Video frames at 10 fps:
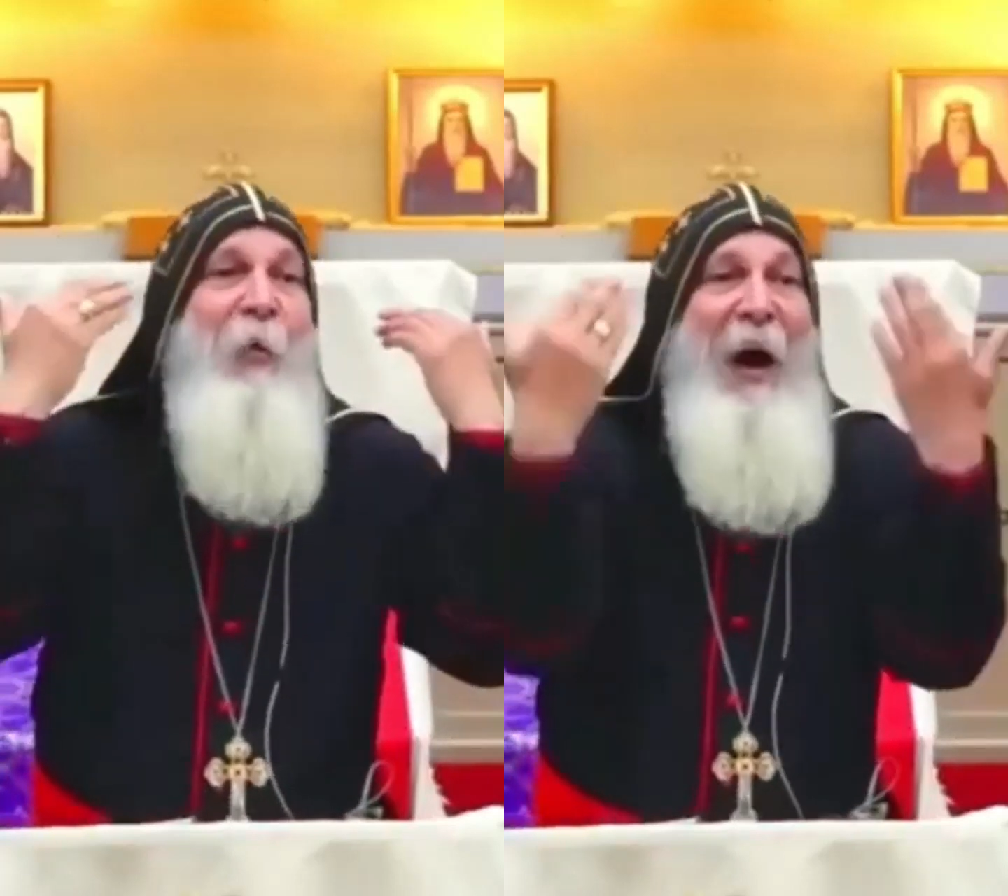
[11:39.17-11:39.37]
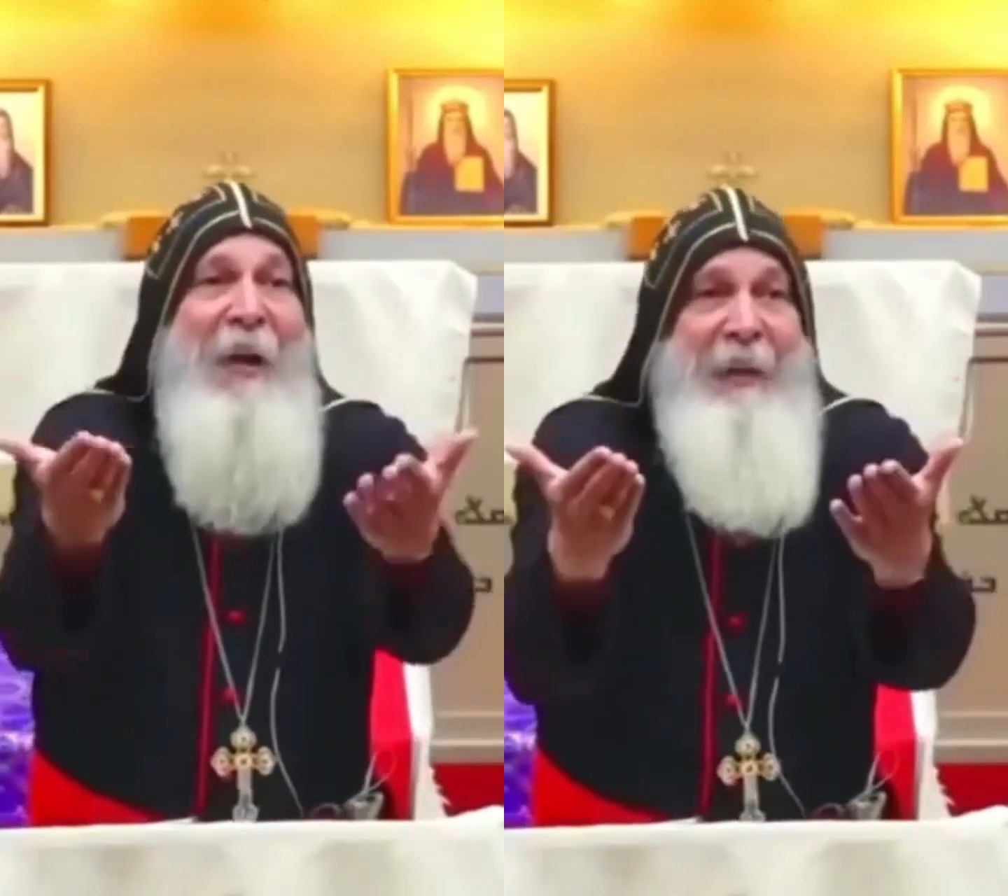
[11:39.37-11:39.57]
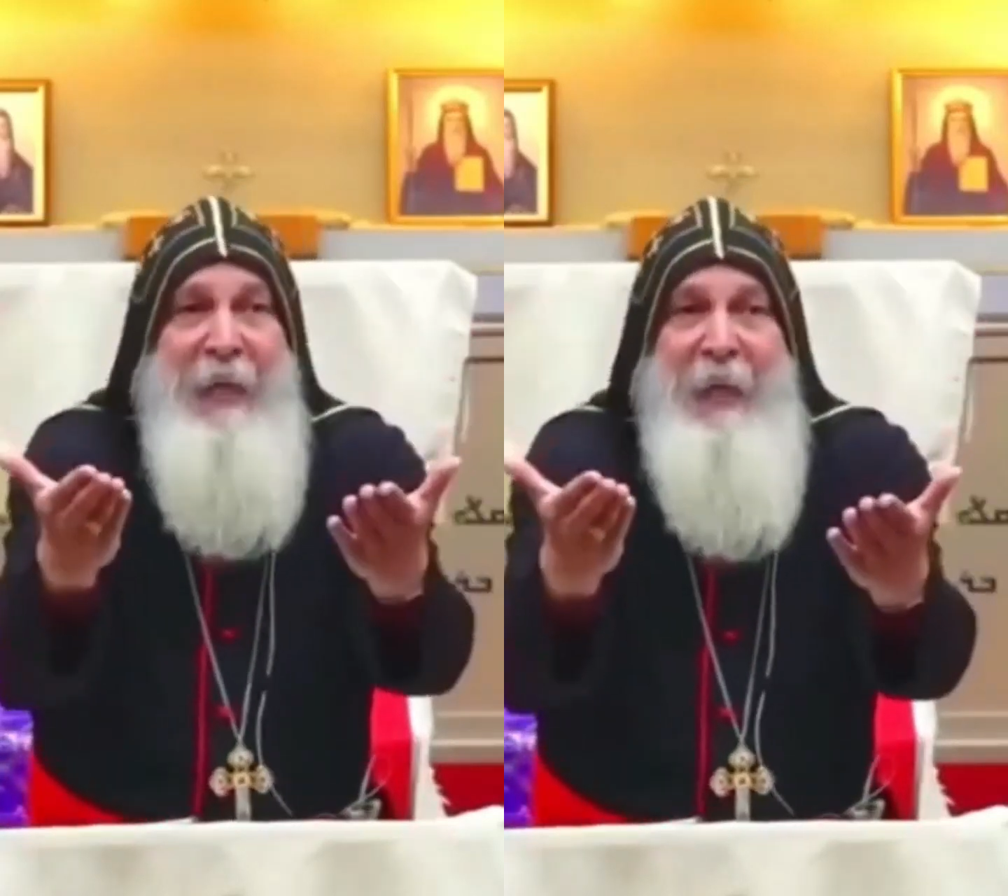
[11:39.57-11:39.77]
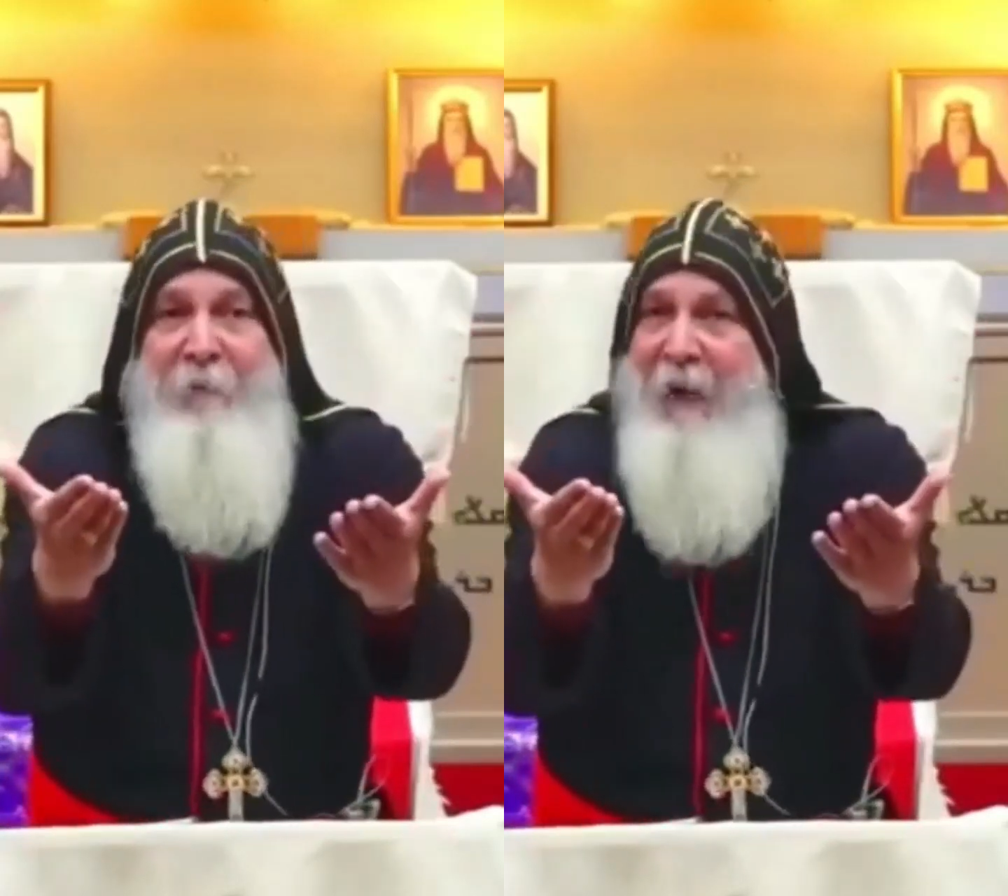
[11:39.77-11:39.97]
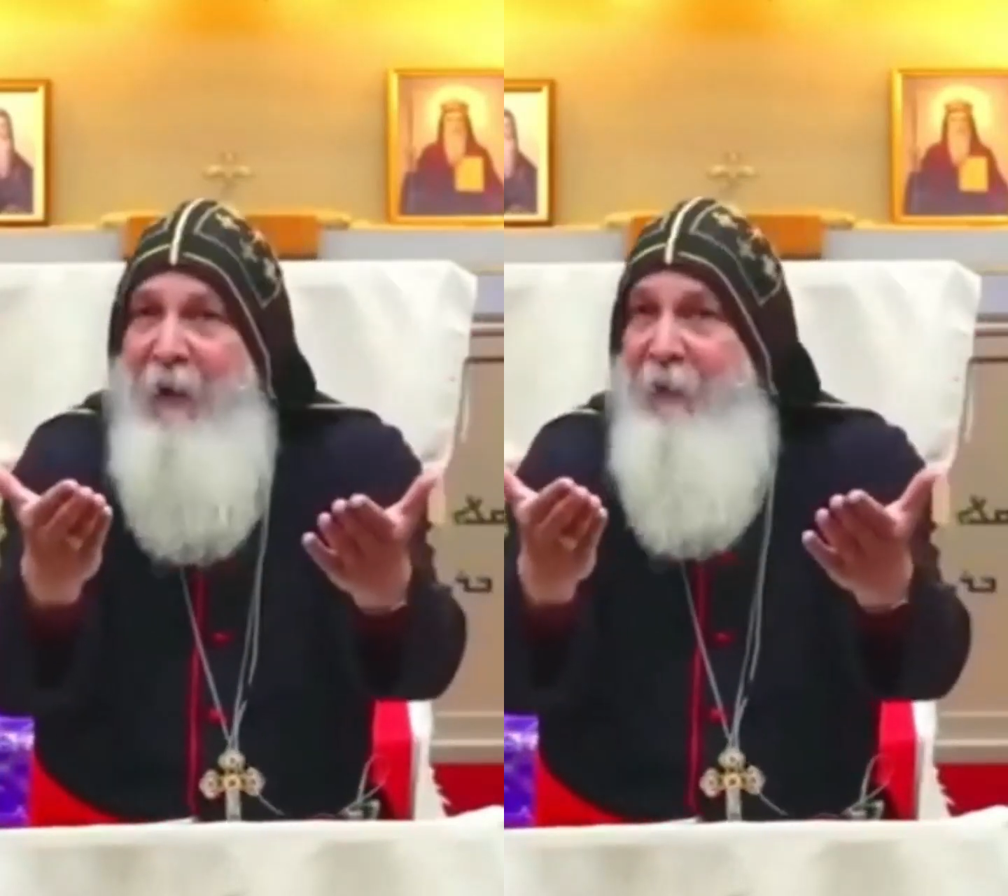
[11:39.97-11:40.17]
one thing in
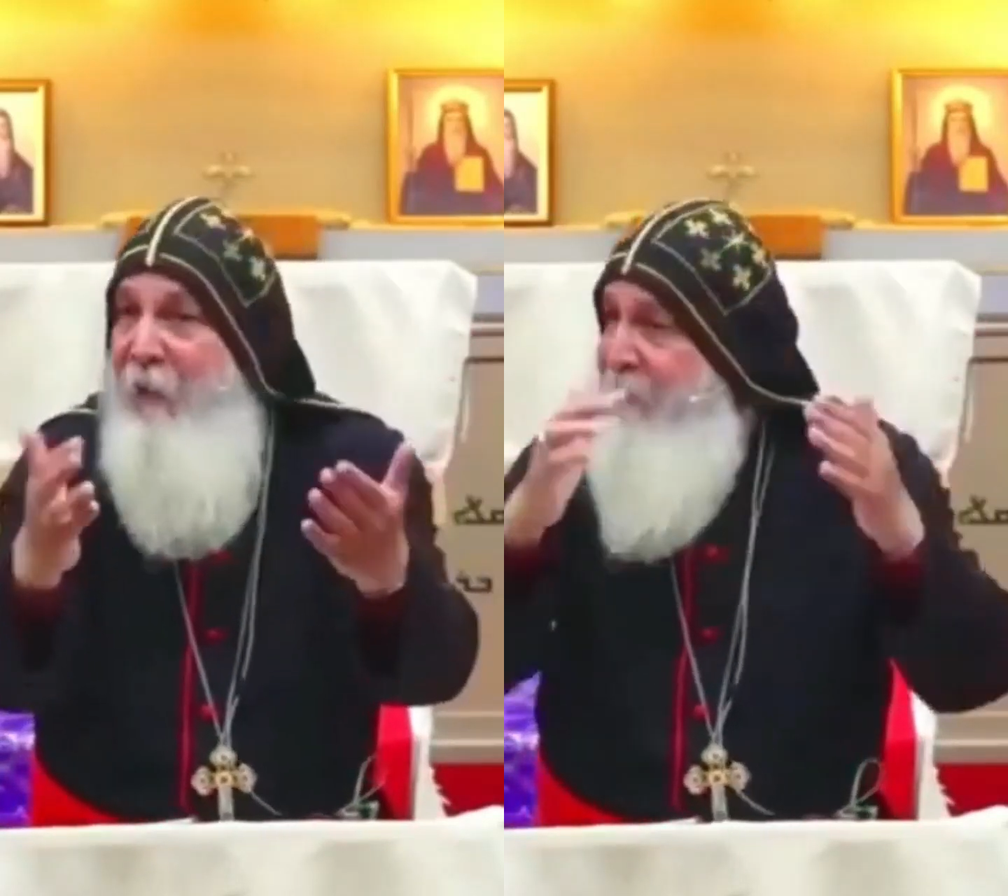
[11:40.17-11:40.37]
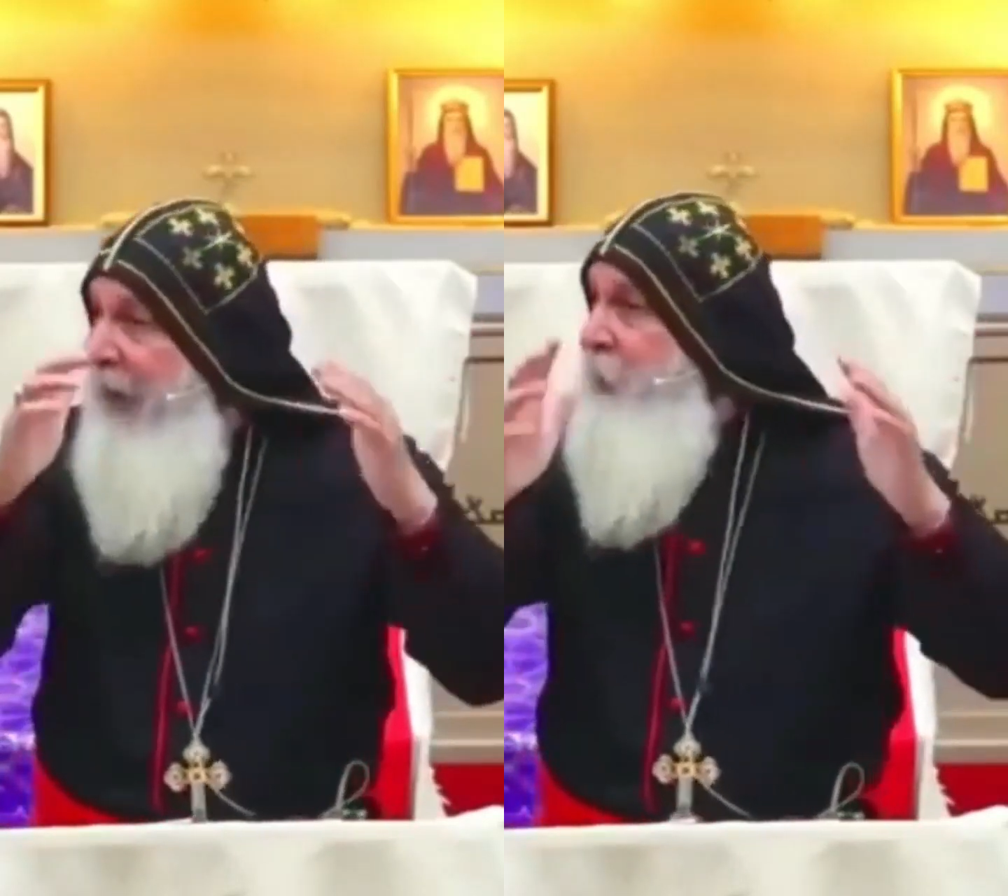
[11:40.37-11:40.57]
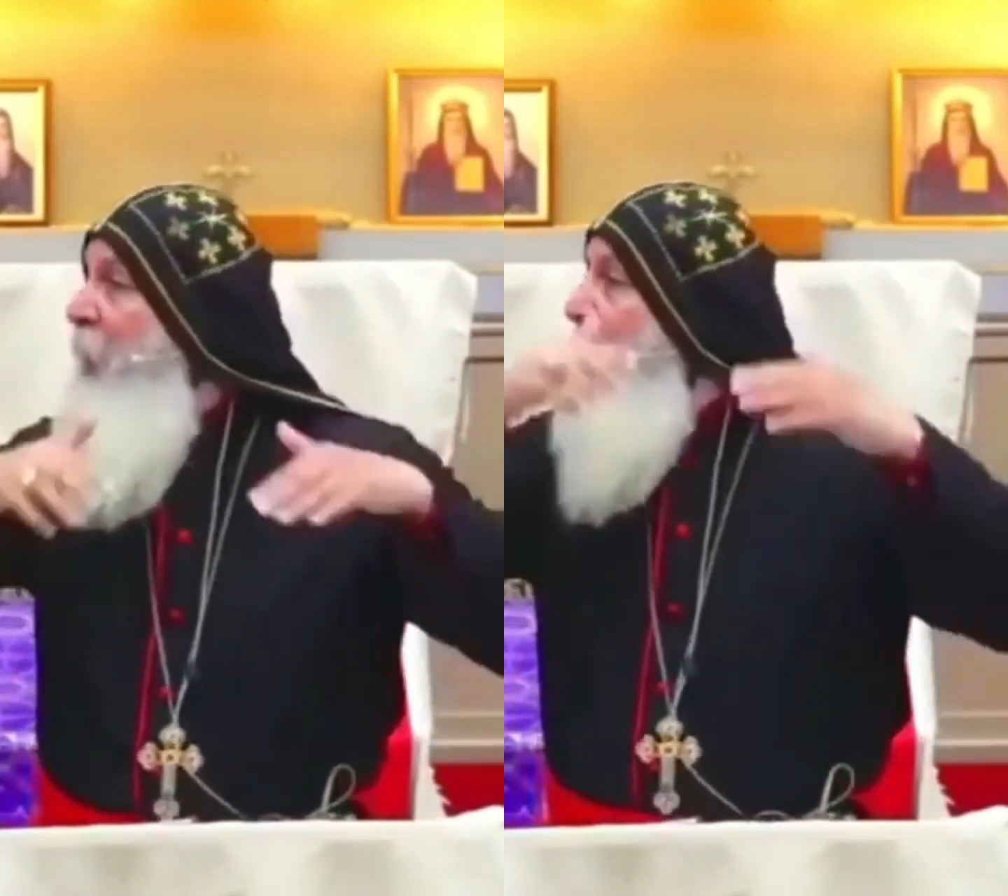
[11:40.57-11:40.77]
front of your face,